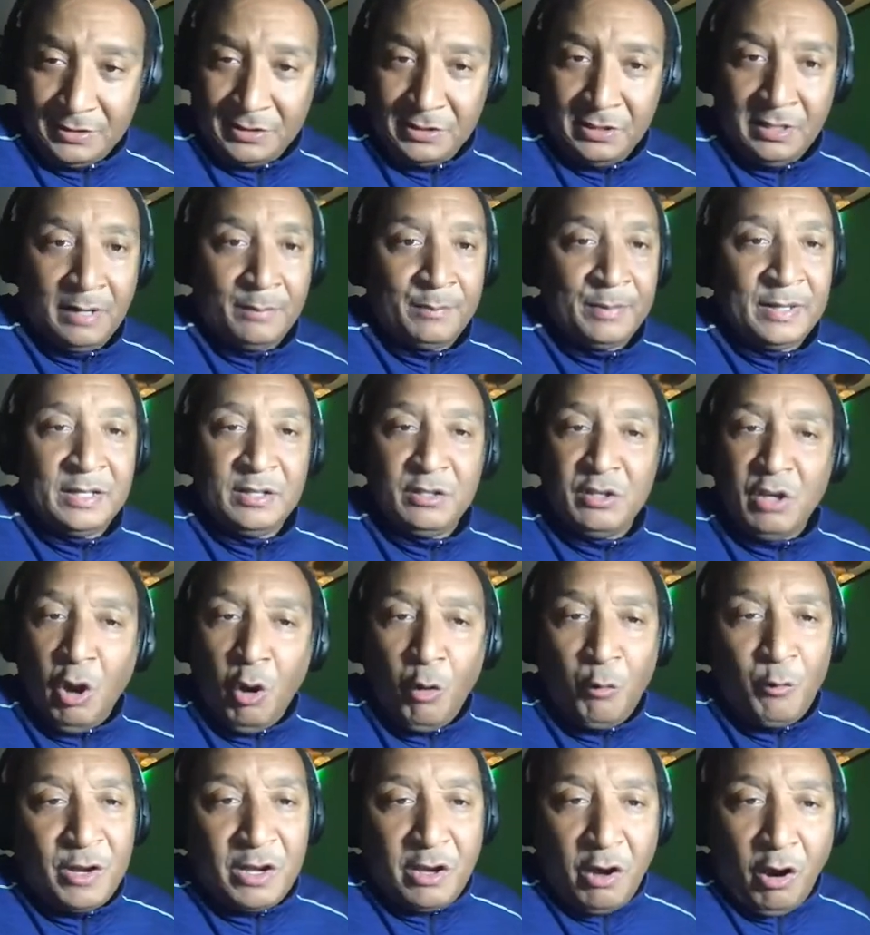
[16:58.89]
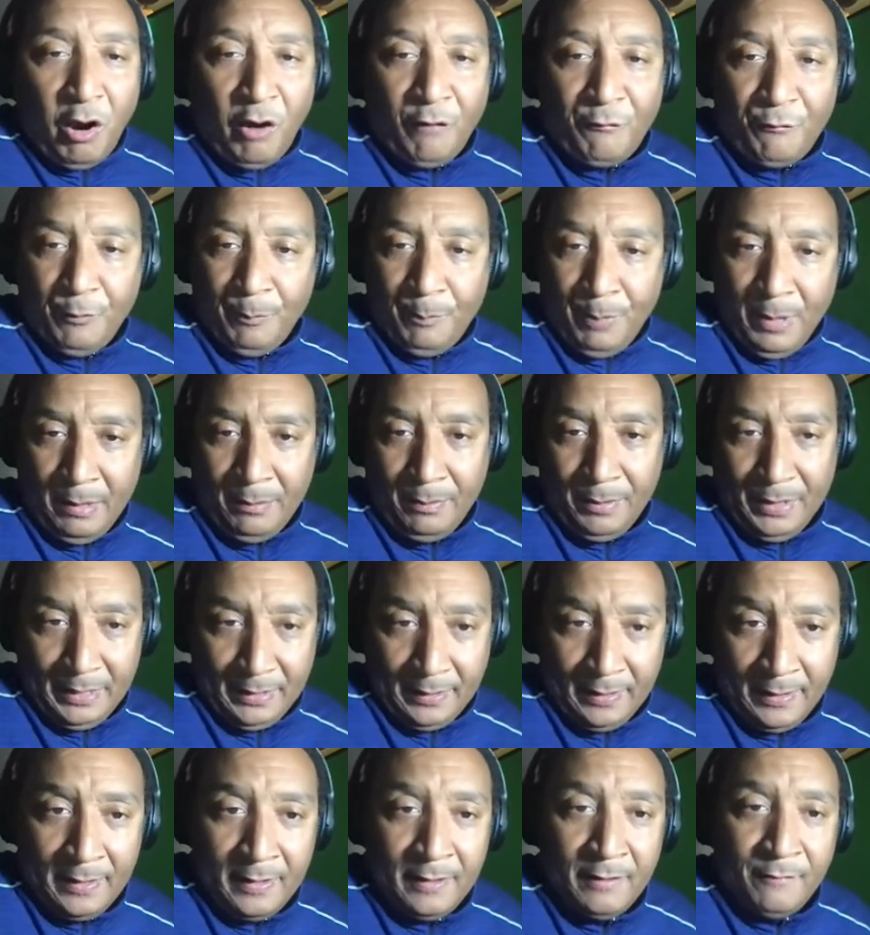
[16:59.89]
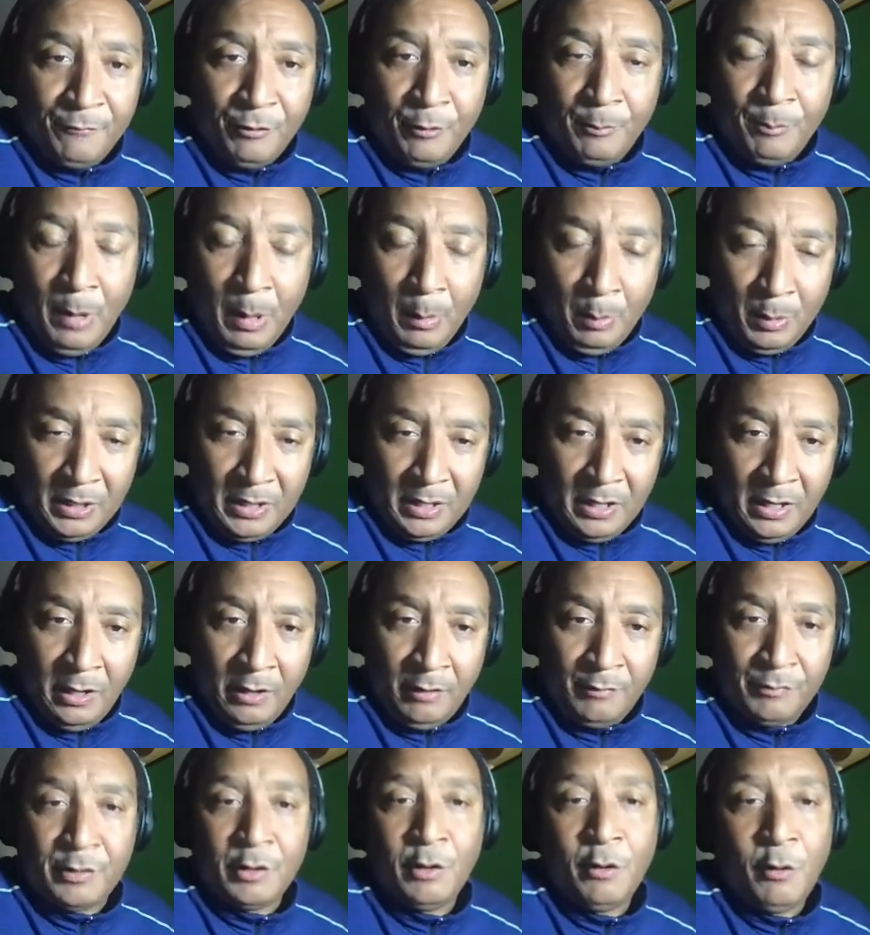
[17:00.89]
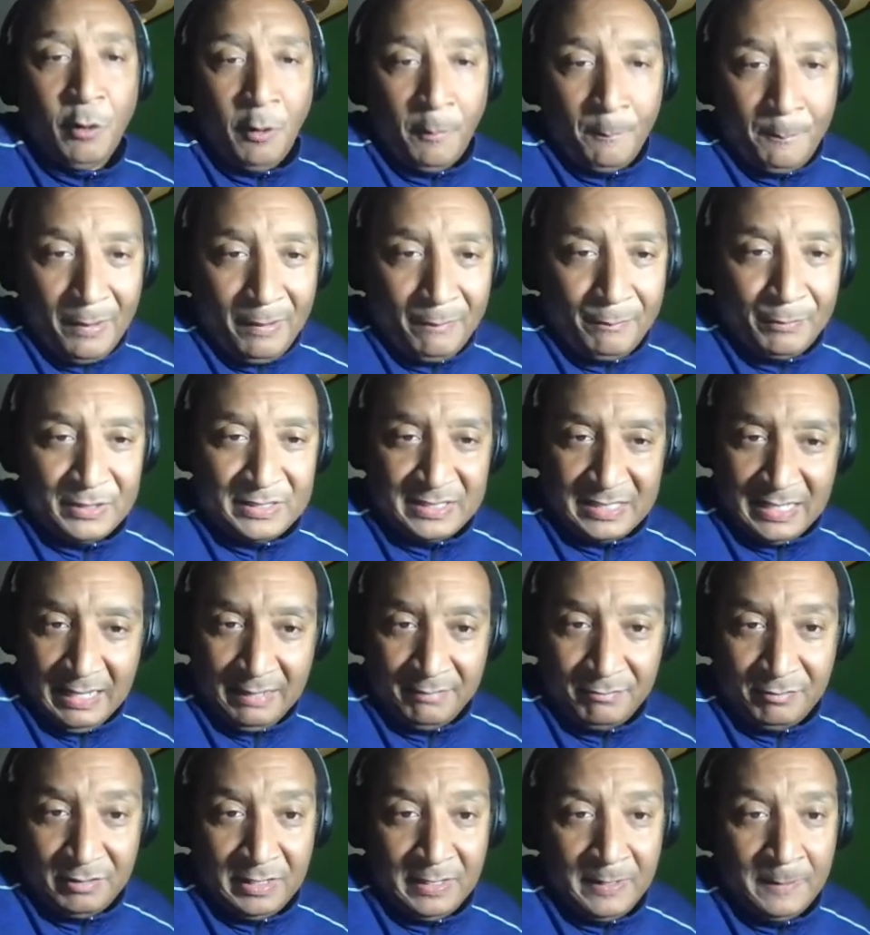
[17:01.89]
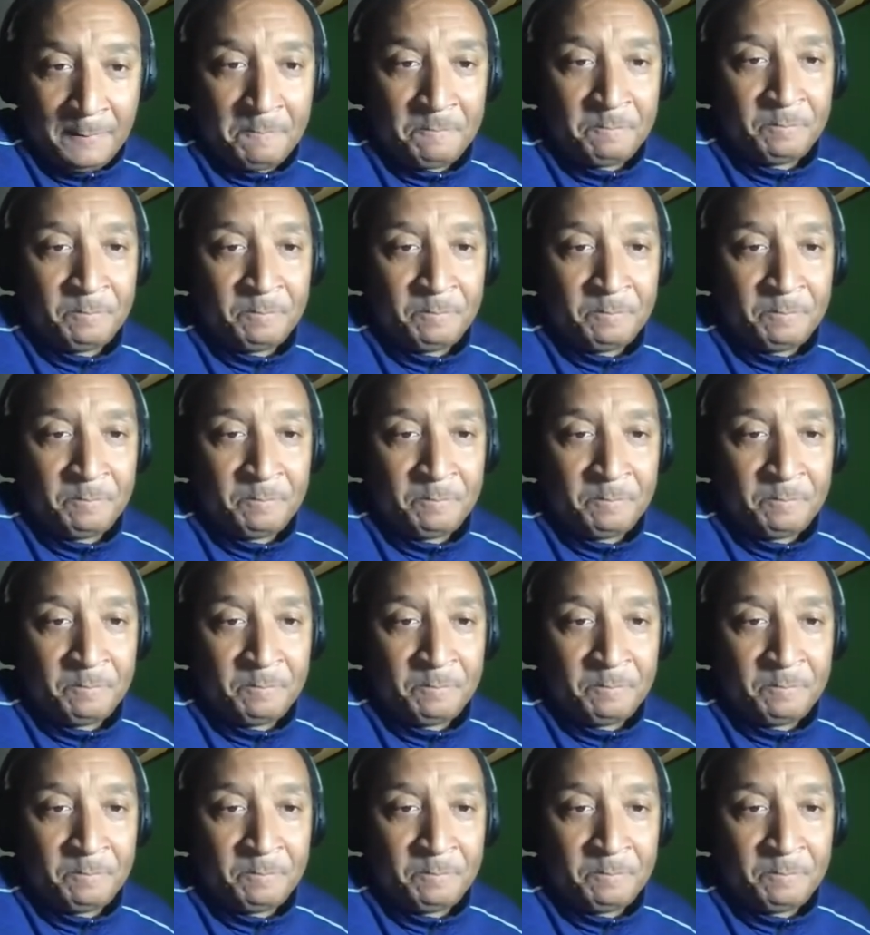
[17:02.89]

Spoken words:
You know what I mean? No regard for public health or public safety.